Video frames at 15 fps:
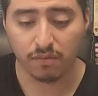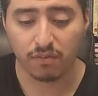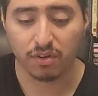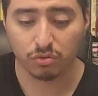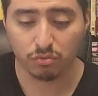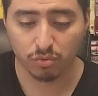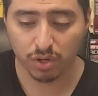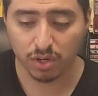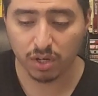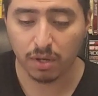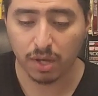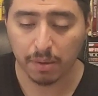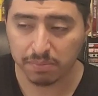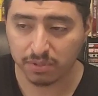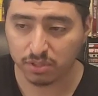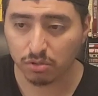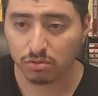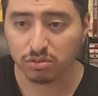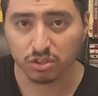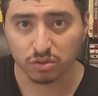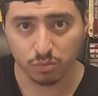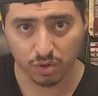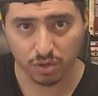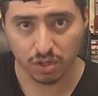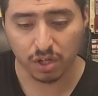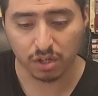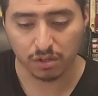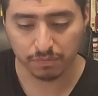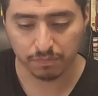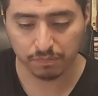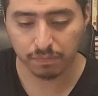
Every 3 episodes is 1 year.